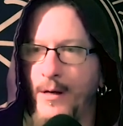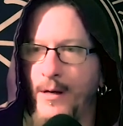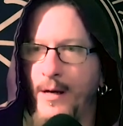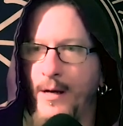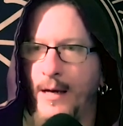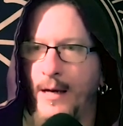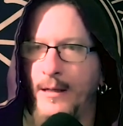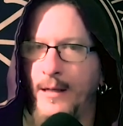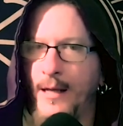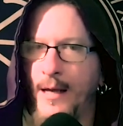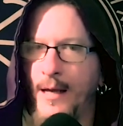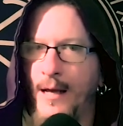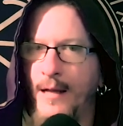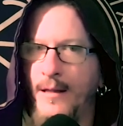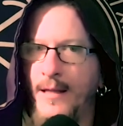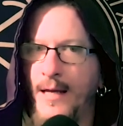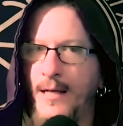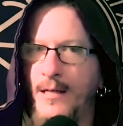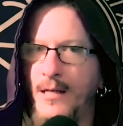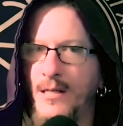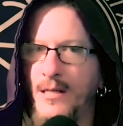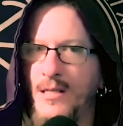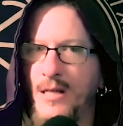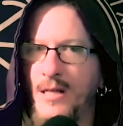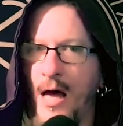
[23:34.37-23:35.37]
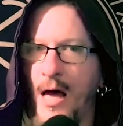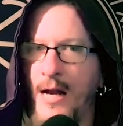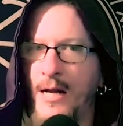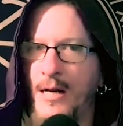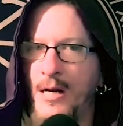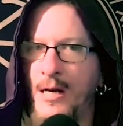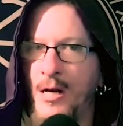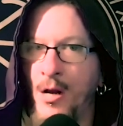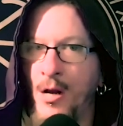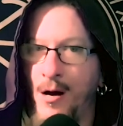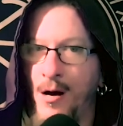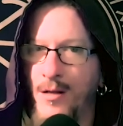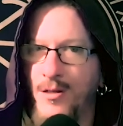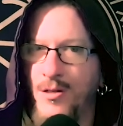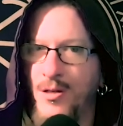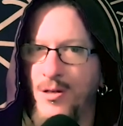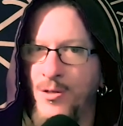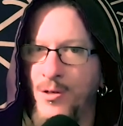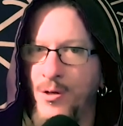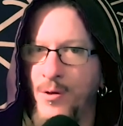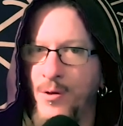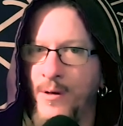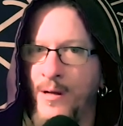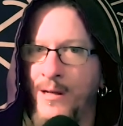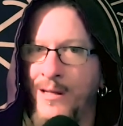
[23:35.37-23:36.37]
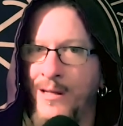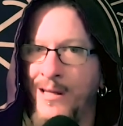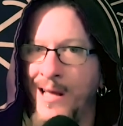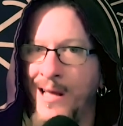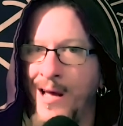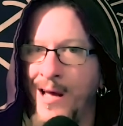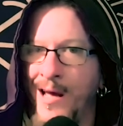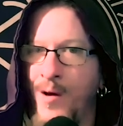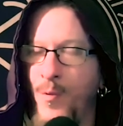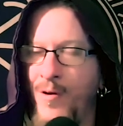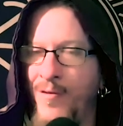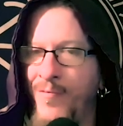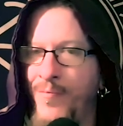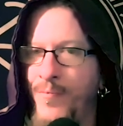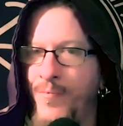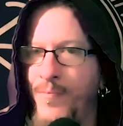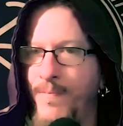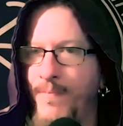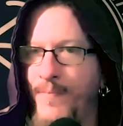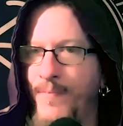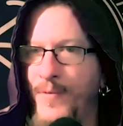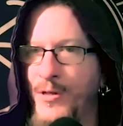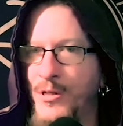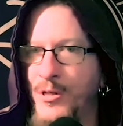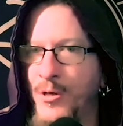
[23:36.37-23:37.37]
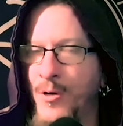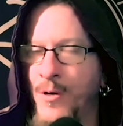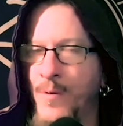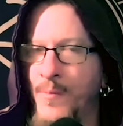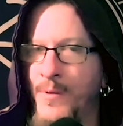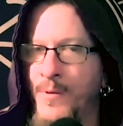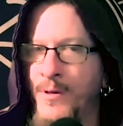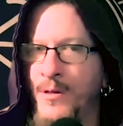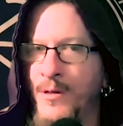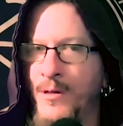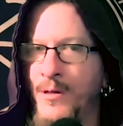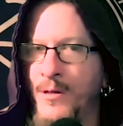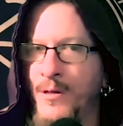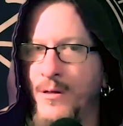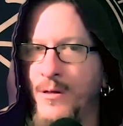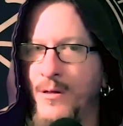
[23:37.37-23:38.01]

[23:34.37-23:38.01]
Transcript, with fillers: and they had, they decided not to do it, that would have determined